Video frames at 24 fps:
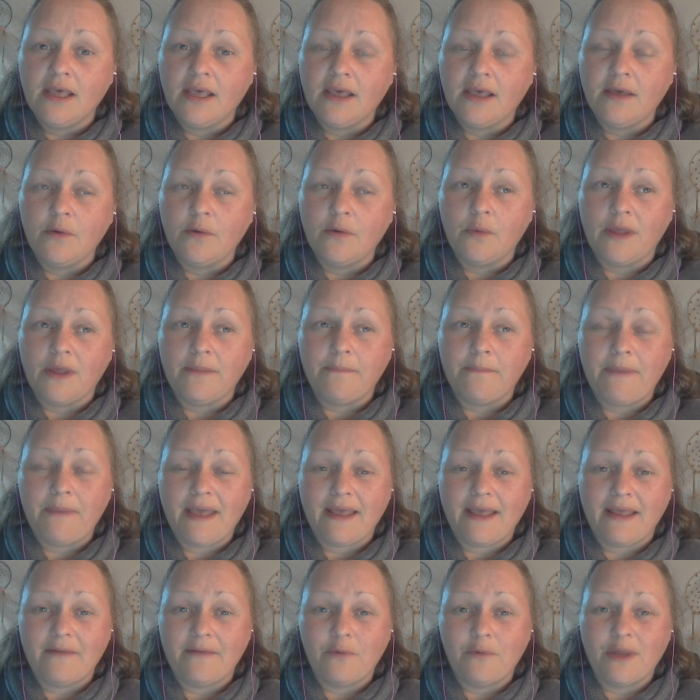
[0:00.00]
when
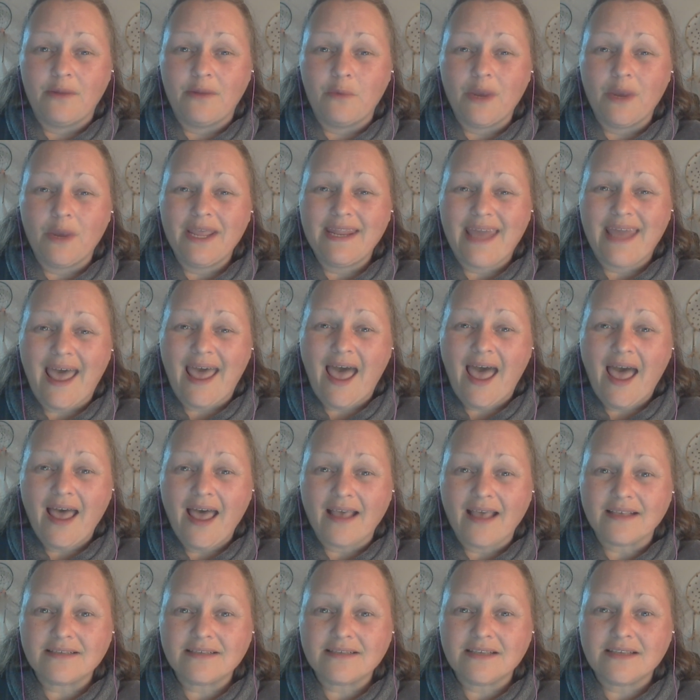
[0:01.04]
Wayne
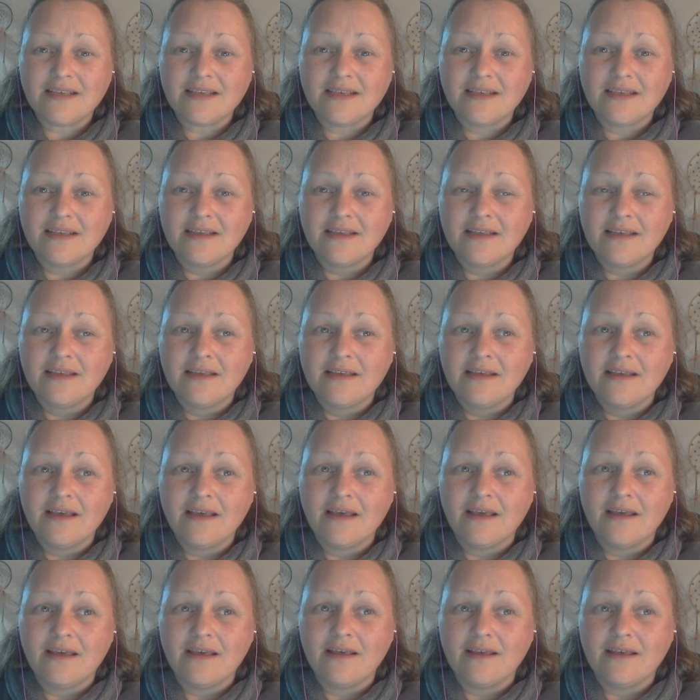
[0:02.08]
asked,
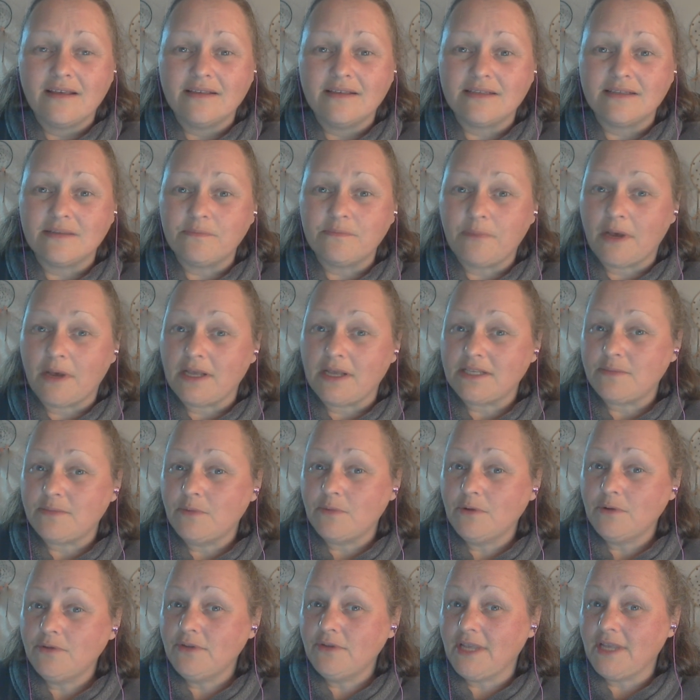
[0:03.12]
is it
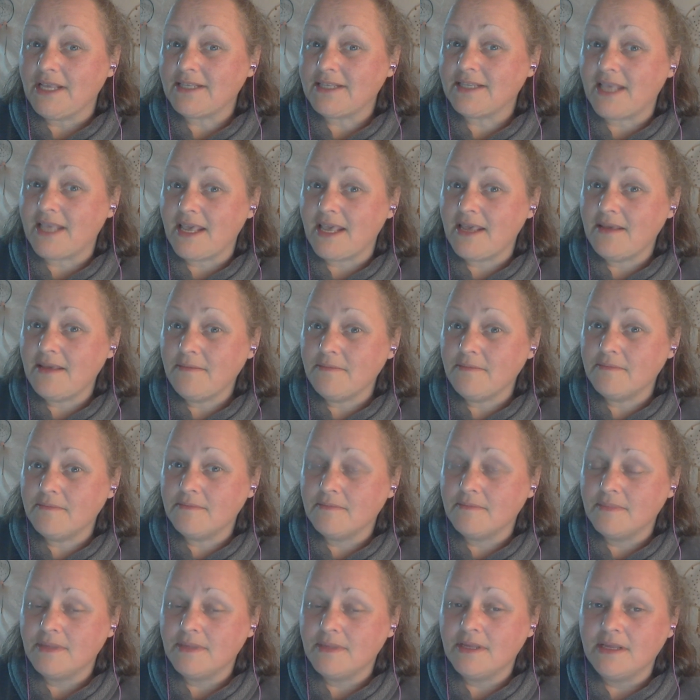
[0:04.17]
possible to escape?
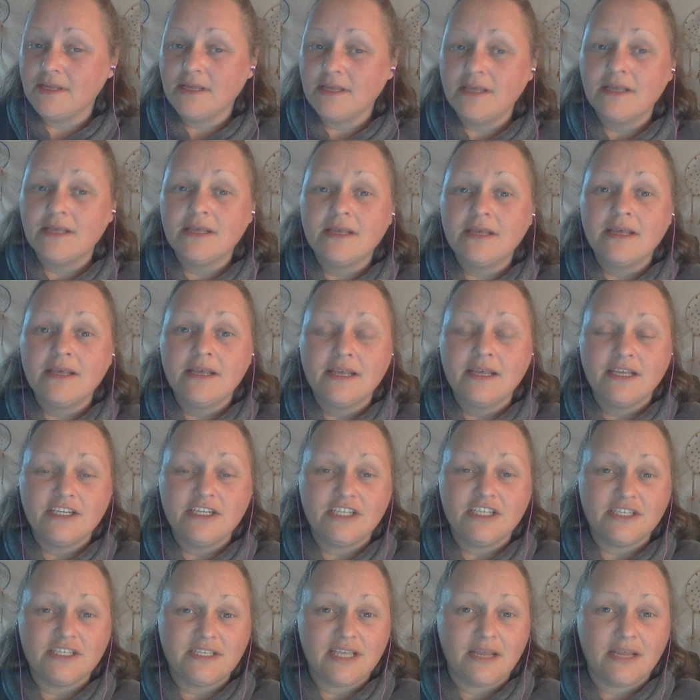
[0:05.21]

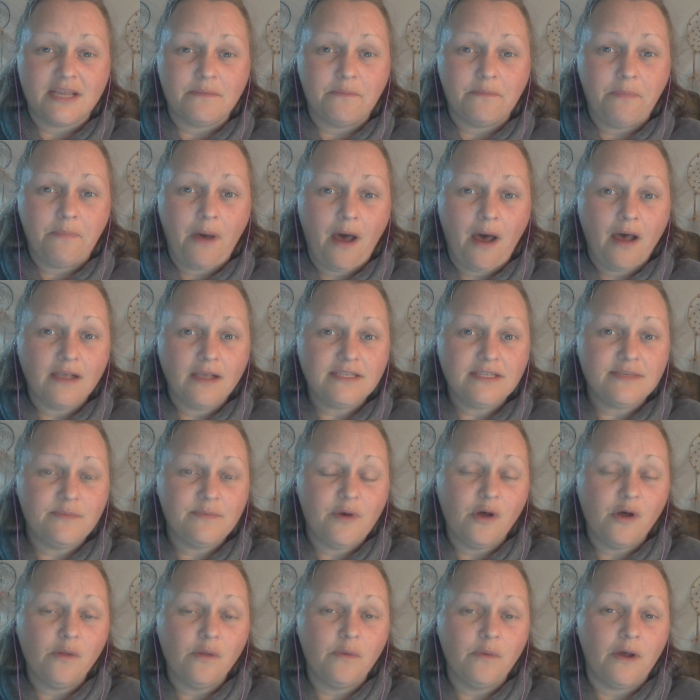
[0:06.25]
She said,
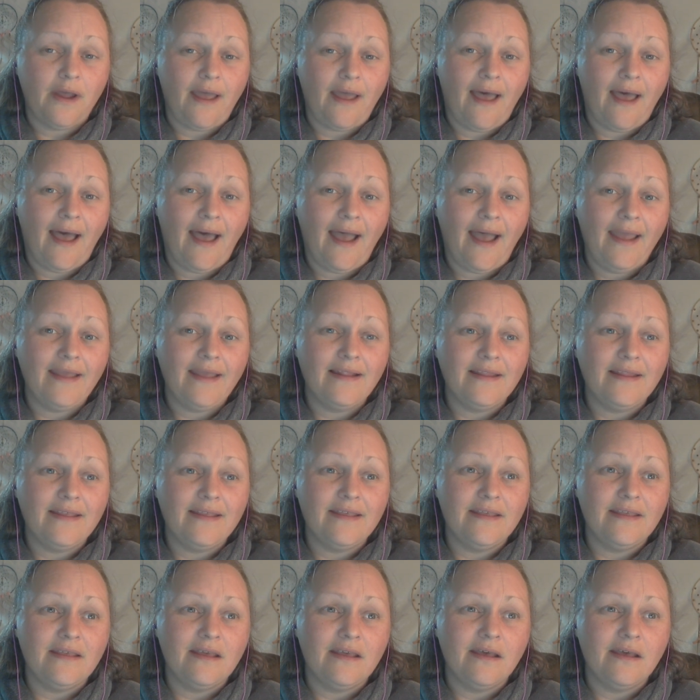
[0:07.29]
possible, but highly